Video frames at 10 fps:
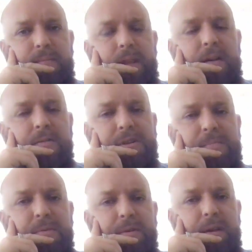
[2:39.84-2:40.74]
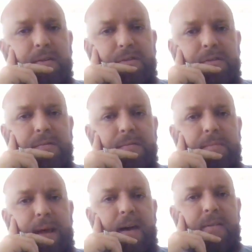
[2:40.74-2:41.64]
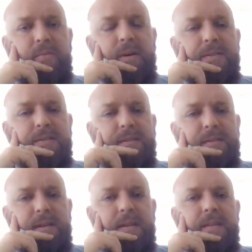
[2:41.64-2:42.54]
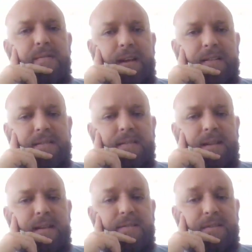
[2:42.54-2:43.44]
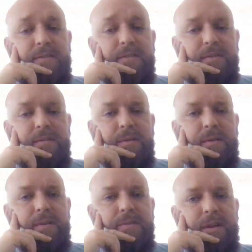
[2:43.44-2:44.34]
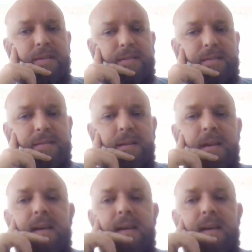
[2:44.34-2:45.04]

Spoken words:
energy production pathways in the fasted state, such as gluconeogenesis.